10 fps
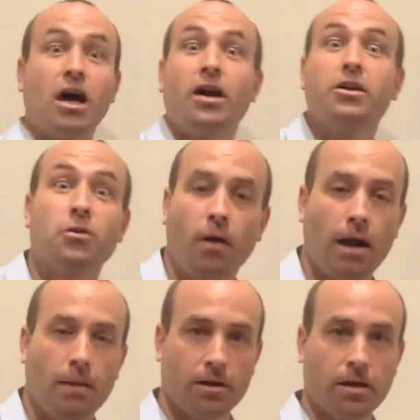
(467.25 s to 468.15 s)
done to the
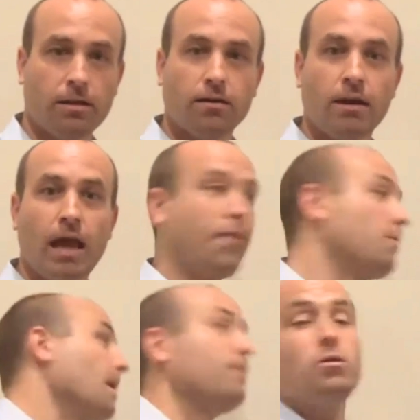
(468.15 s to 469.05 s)
property, and
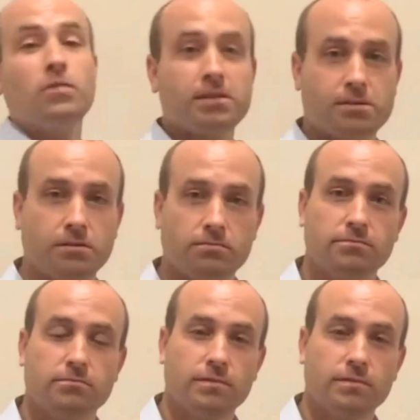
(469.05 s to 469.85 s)
then maybe you list them.